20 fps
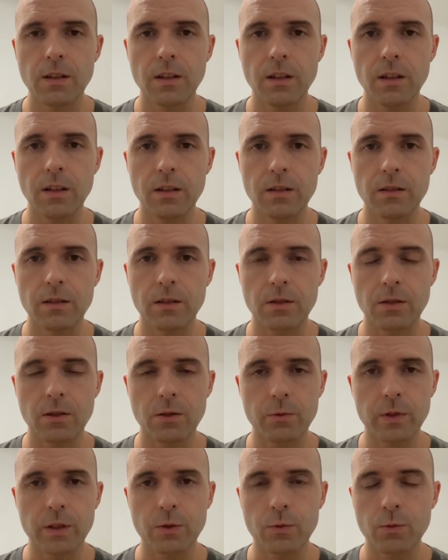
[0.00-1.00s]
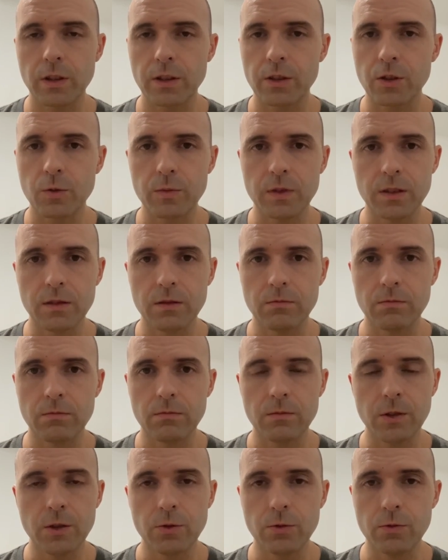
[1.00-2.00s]
and is always
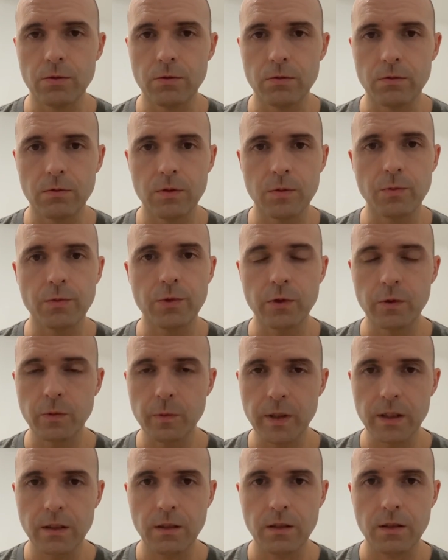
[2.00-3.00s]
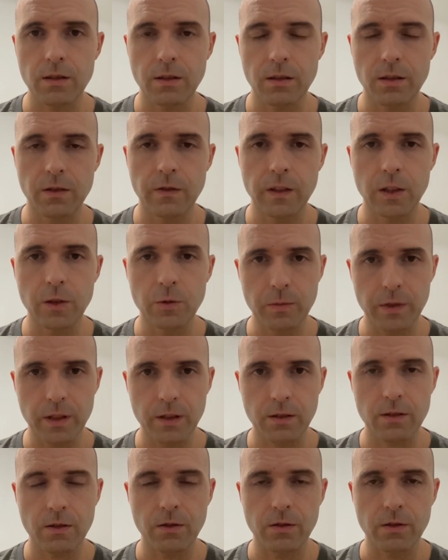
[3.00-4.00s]
welcoming new improvements and
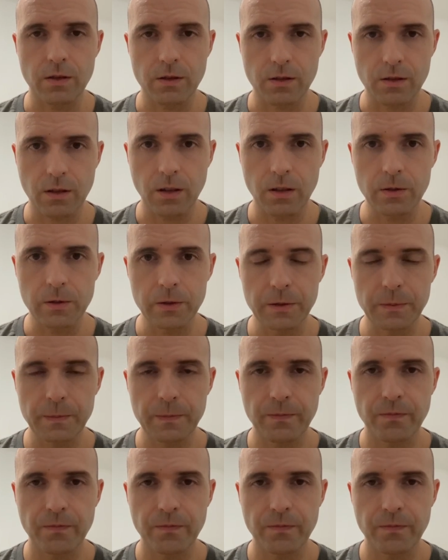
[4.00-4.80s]
developments on Syzkaller.